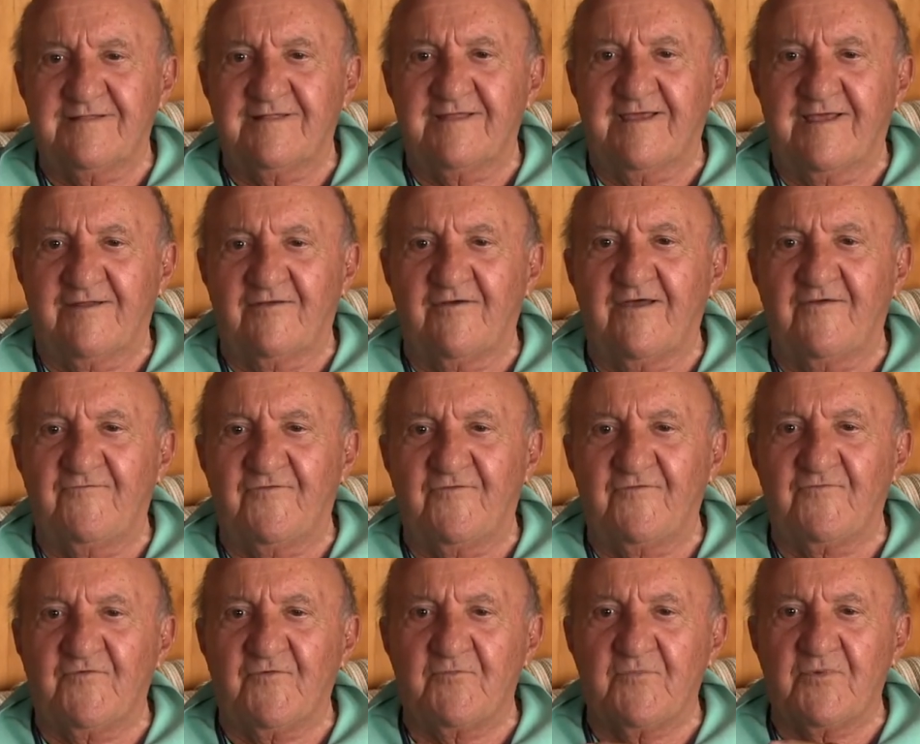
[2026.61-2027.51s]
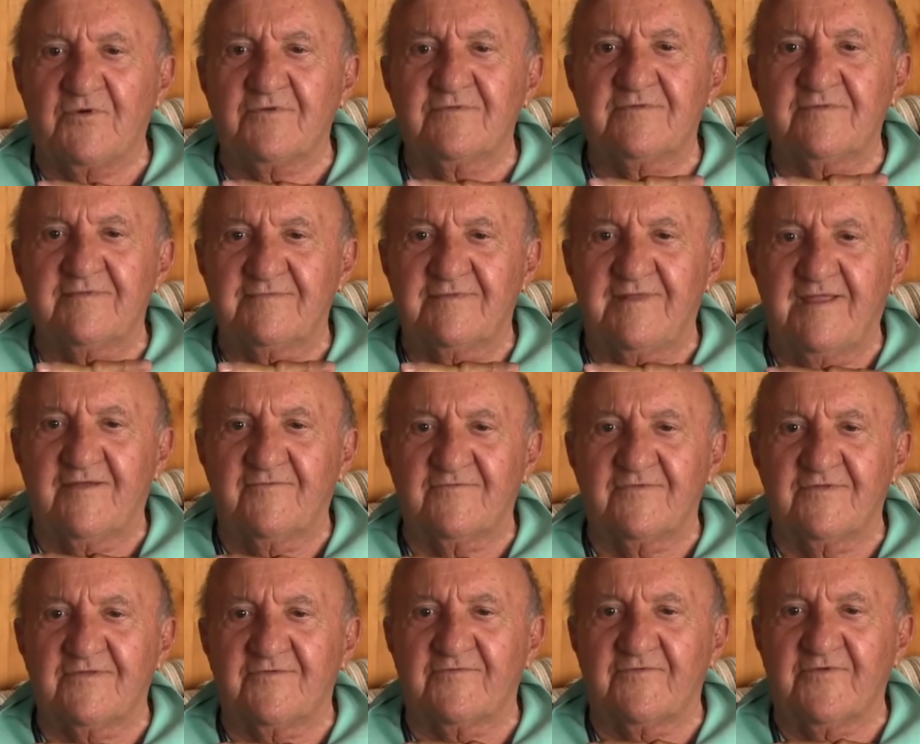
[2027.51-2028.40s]
Got off of a boat
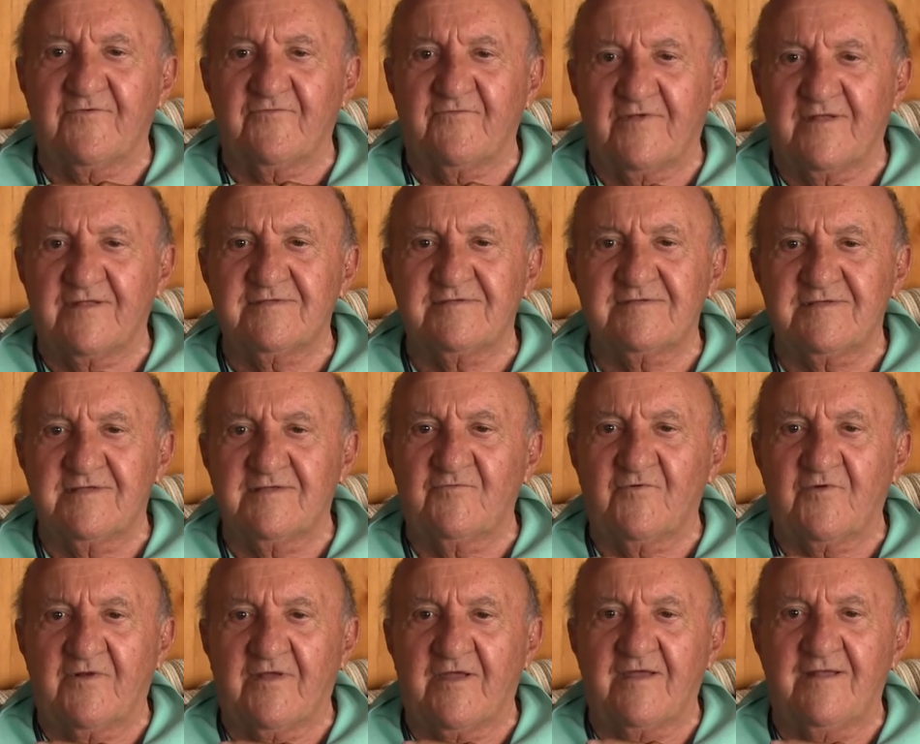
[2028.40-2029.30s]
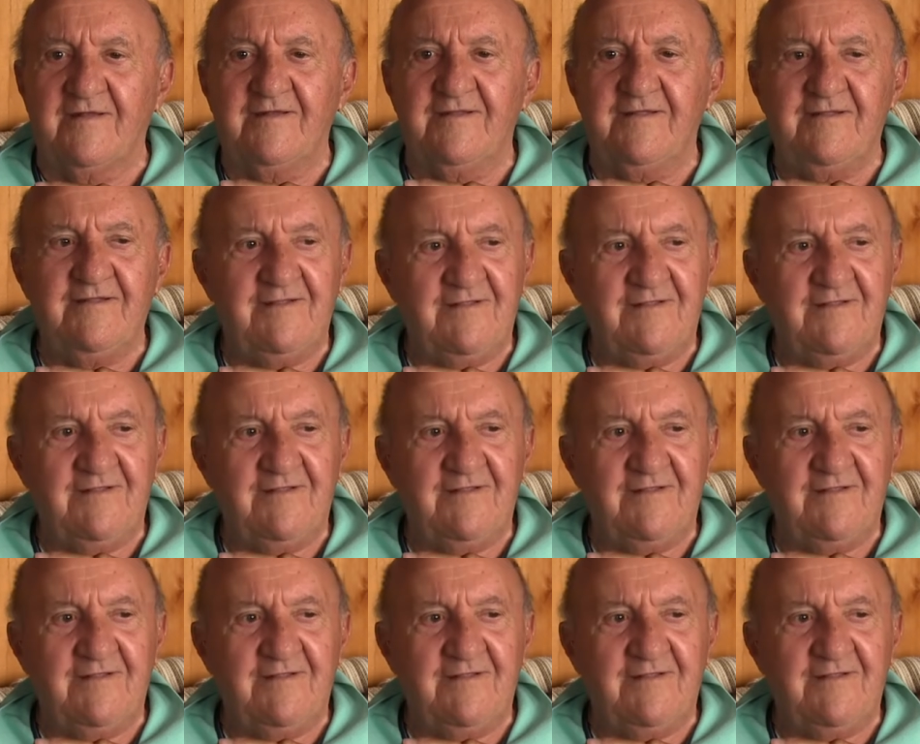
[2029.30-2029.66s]
after three runs they were on,